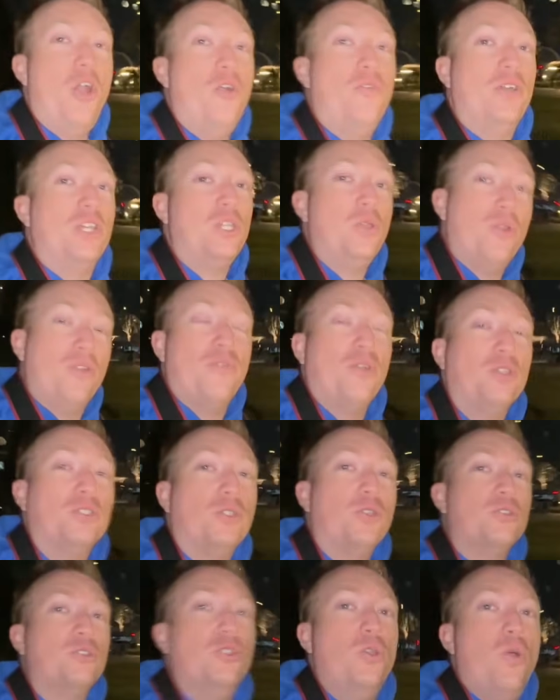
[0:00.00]
to
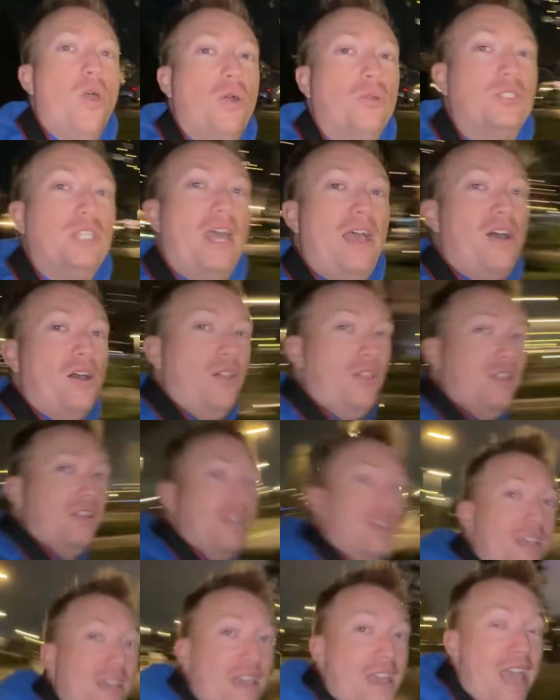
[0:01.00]
Universal Epic
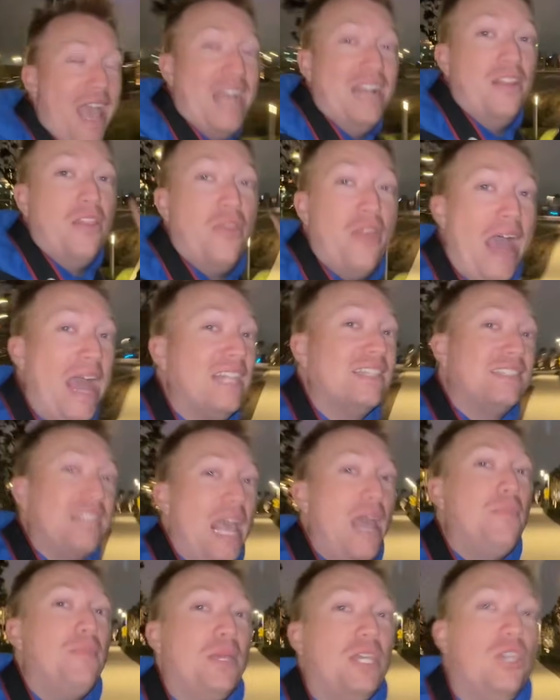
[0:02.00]
Universe. Now,
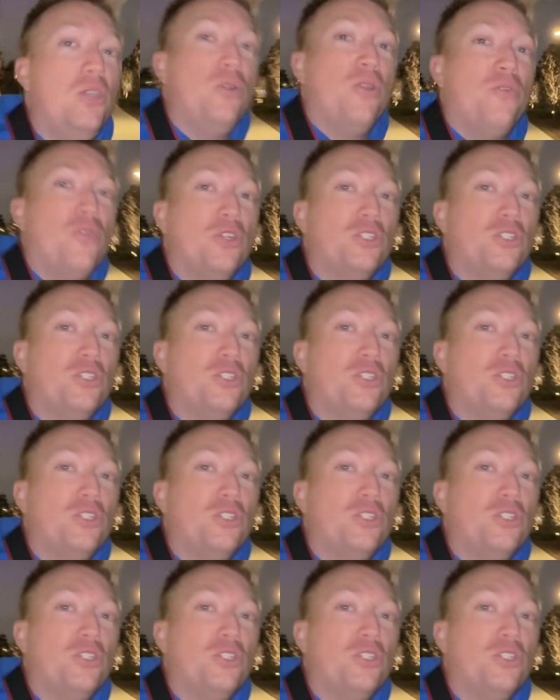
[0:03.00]
both hotels